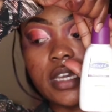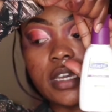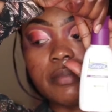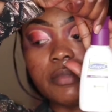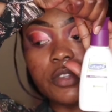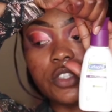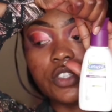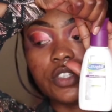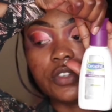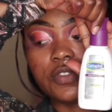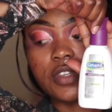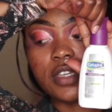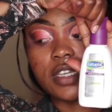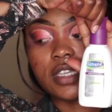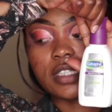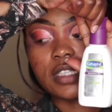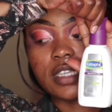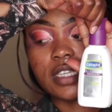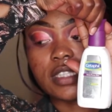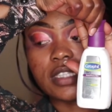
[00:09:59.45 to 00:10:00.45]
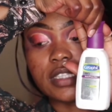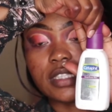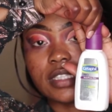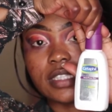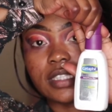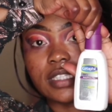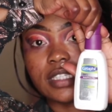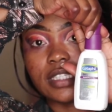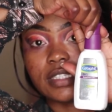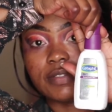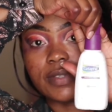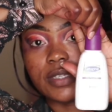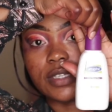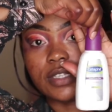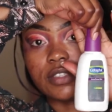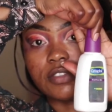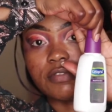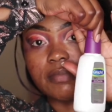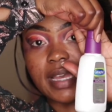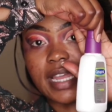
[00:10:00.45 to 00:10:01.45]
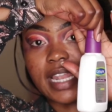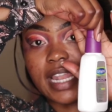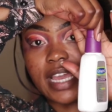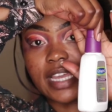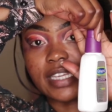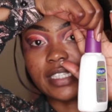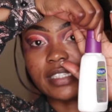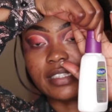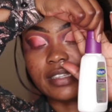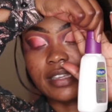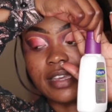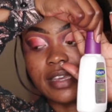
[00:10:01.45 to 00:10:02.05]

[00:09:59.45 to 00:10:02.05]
I'm not sure if you guys can see because of my light.